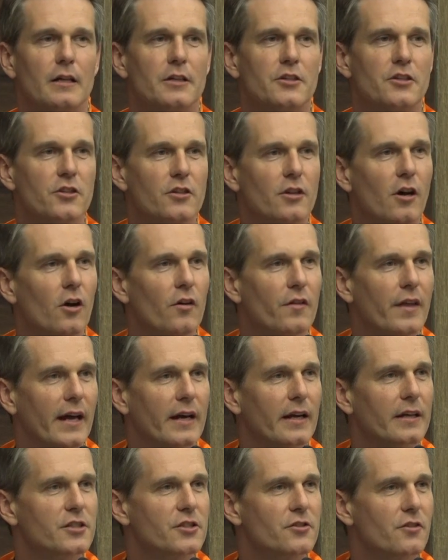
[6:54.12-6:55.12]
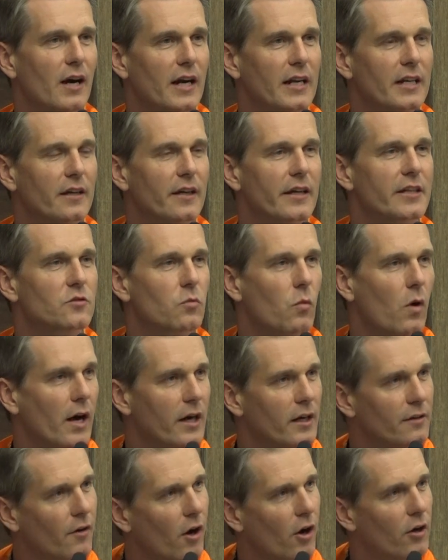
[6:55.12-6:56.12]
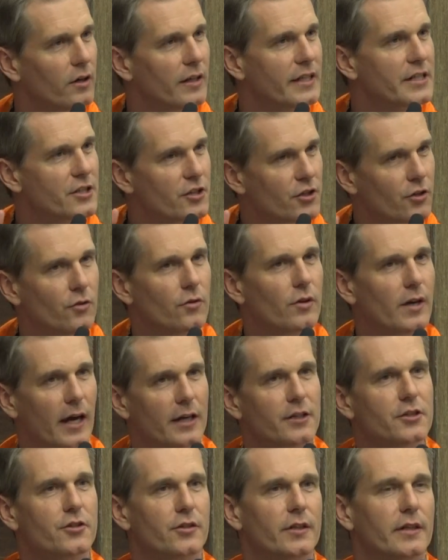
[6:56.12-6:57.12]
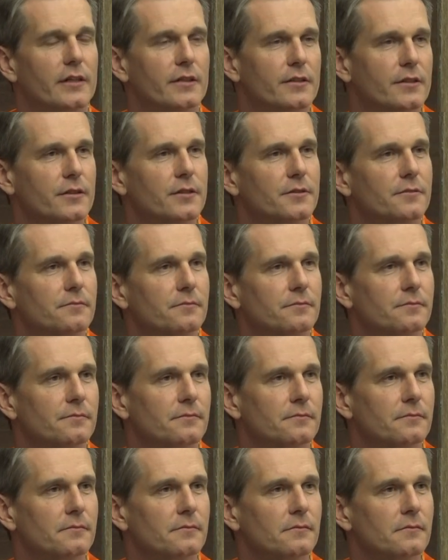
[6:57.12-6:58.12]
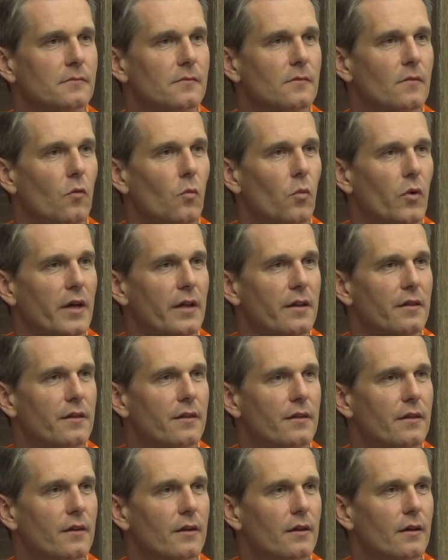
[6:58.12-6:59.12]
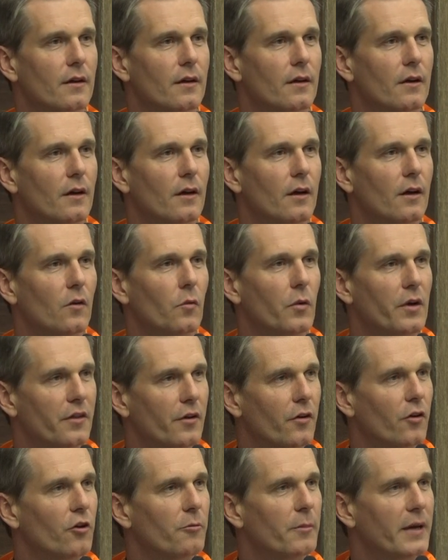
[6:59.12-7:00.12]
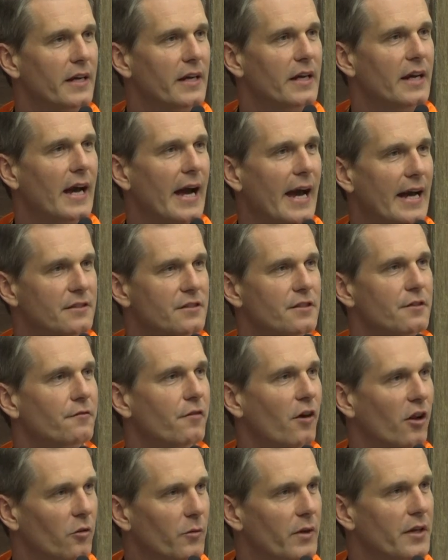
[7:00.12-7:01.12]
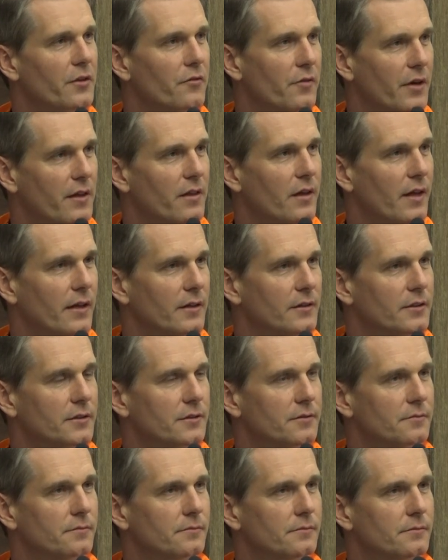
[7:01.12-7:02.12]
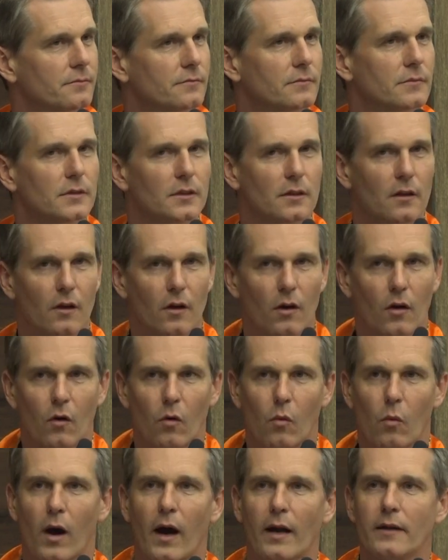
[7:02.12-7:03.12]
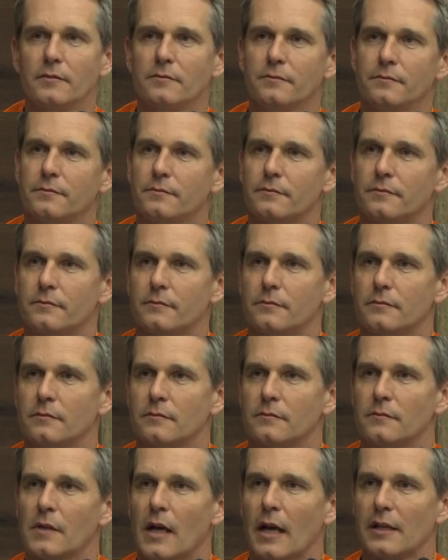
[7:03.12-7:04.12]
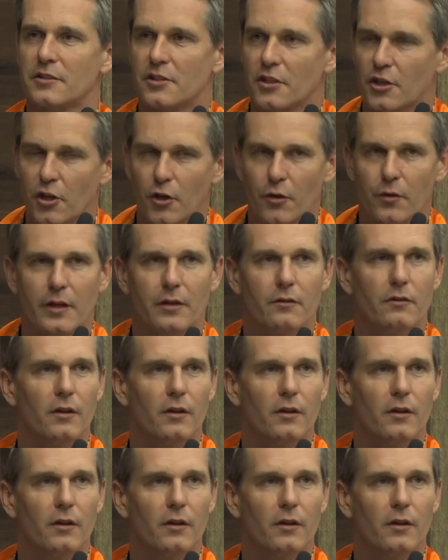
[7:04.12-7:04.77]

Do you know that Australia is one of only 2 countries with whom India has the following 3 things? 1, a security